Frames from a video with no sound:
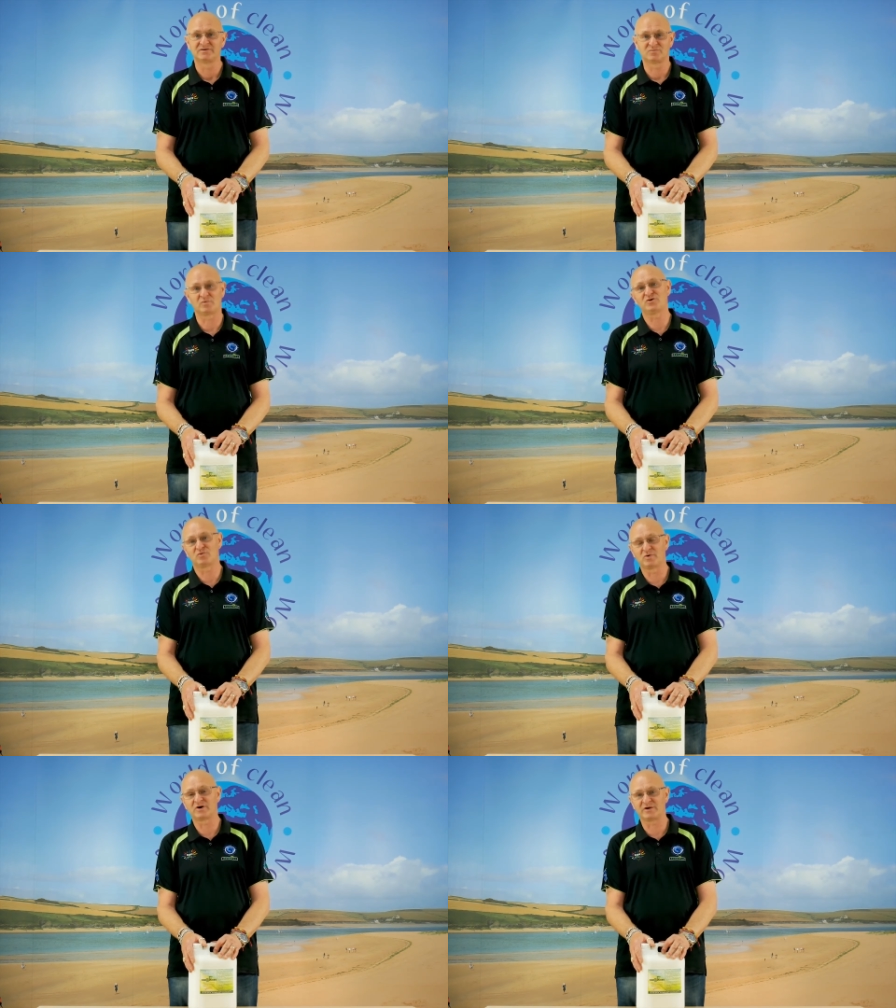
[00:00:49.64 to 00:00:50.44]
when you're
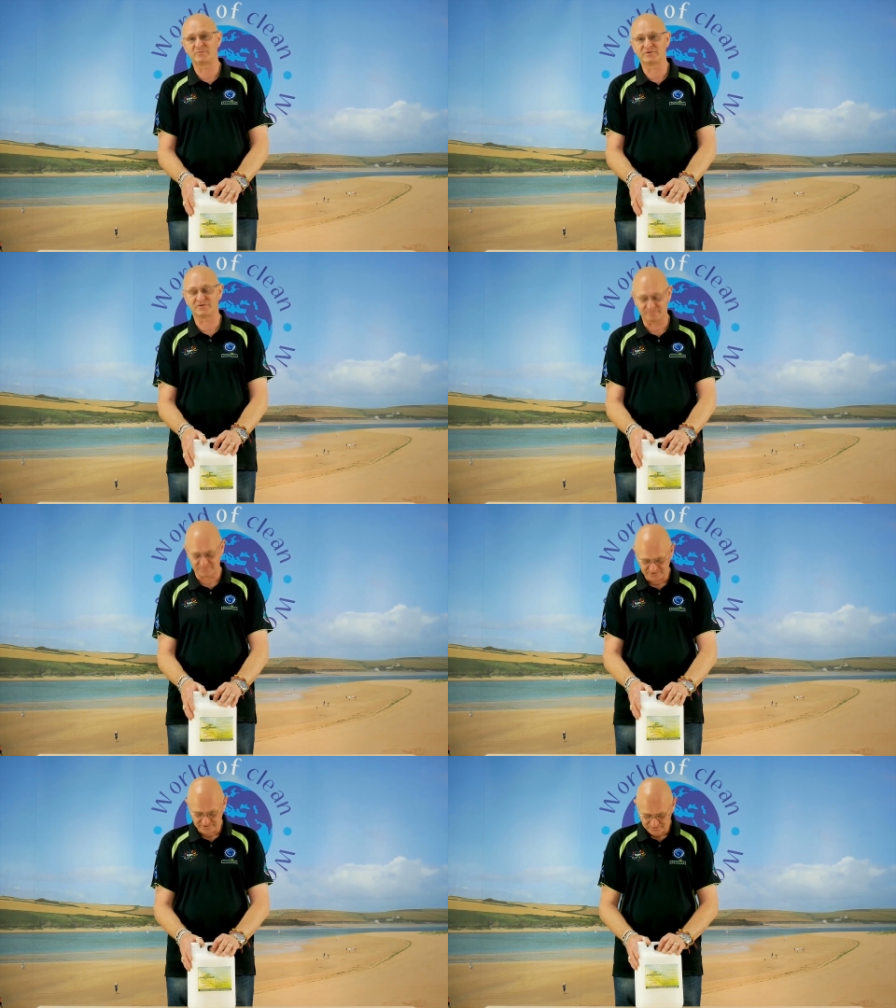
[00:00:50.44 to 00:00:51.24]
working with them.
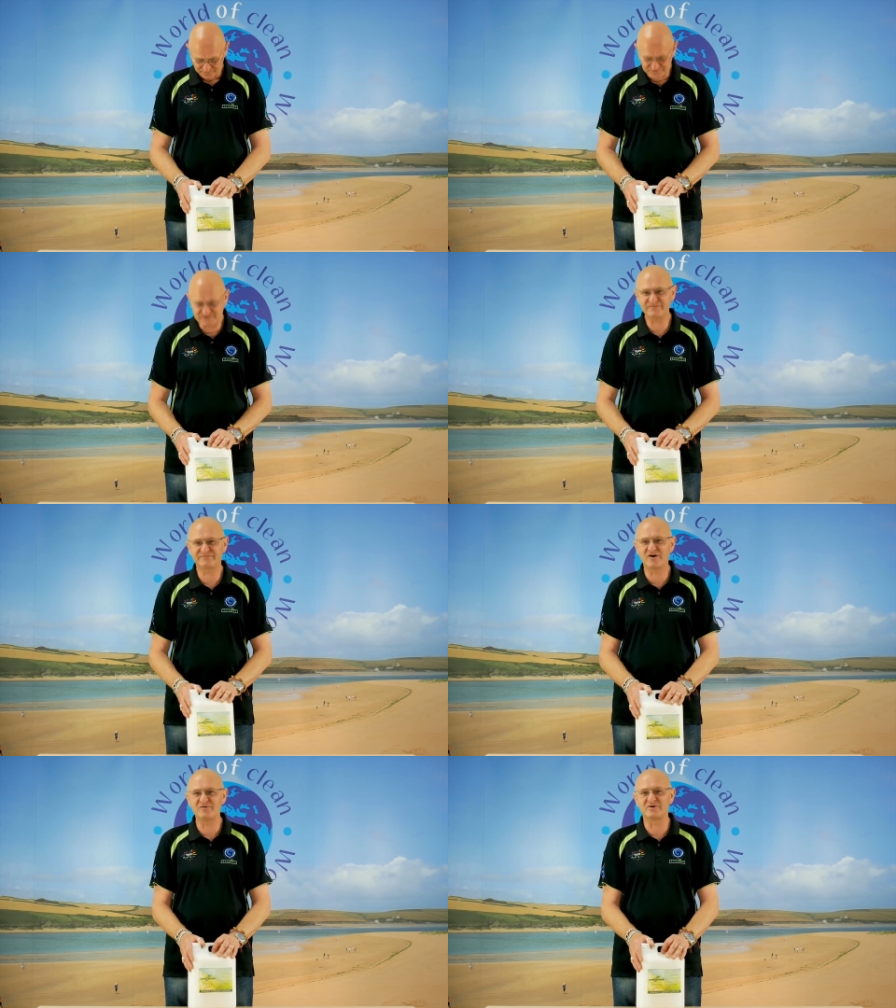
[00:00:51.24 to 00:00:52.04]
With
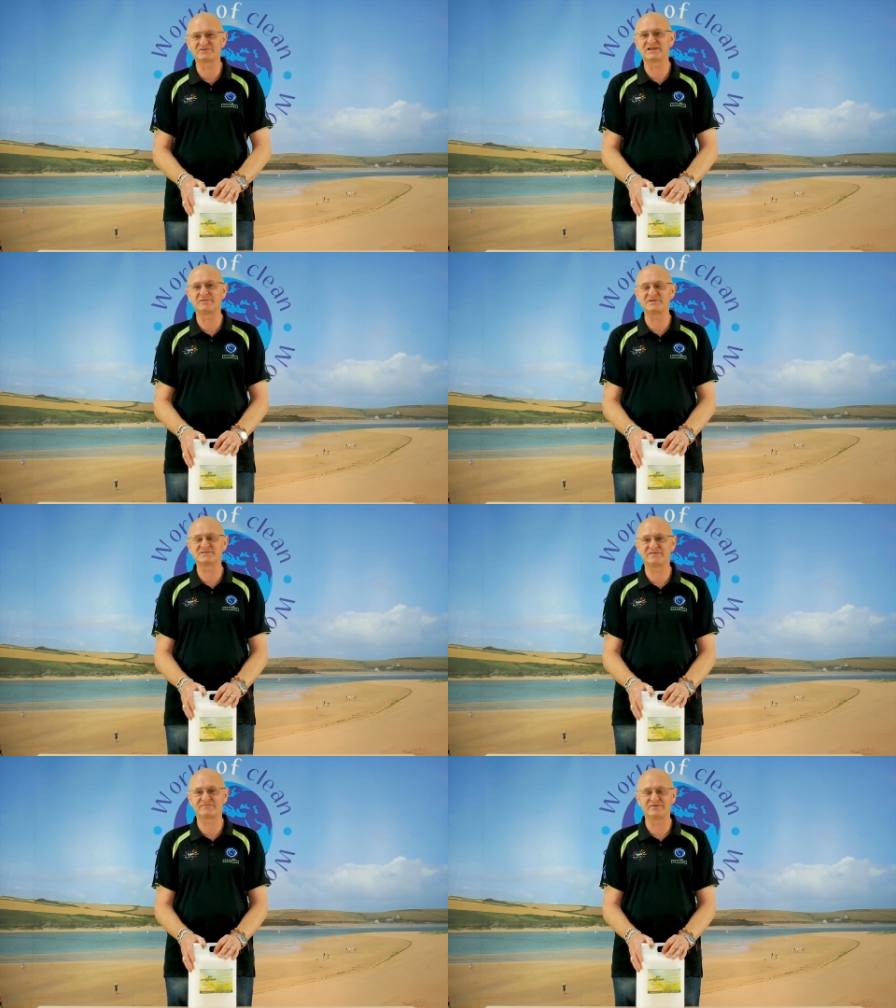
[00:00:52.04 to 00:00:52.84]
defoamer, it's a little bit
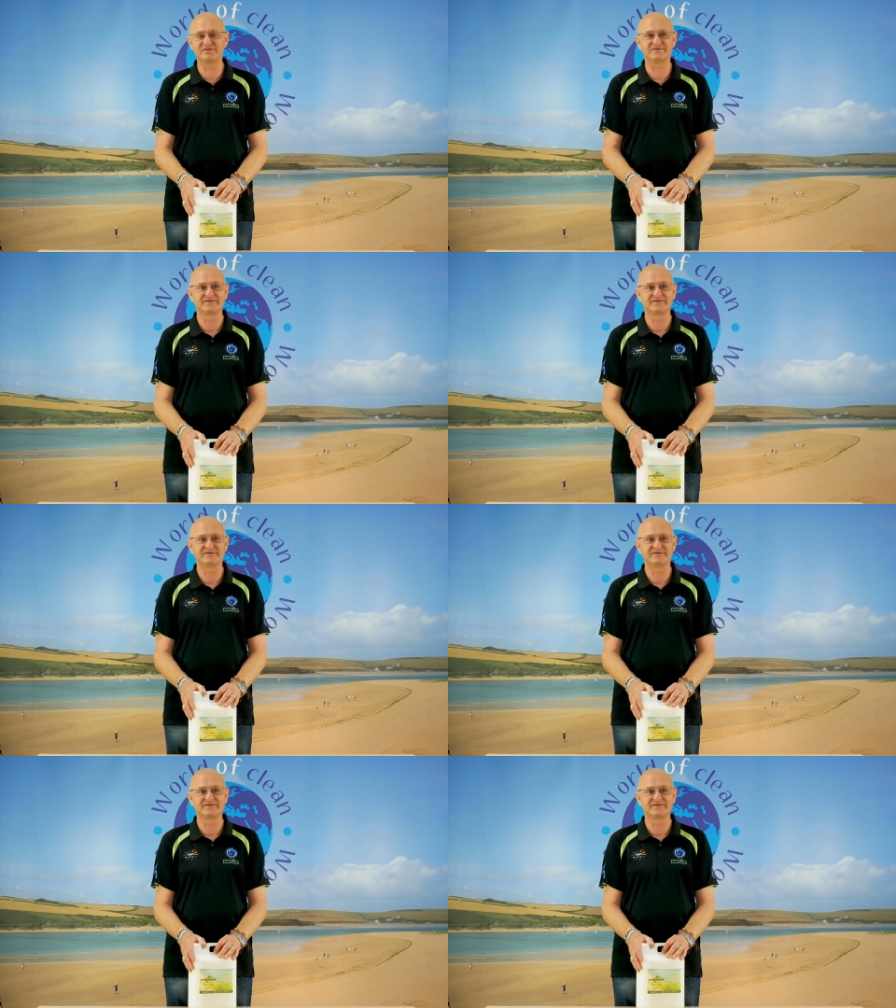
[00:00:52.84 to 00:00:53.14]
different.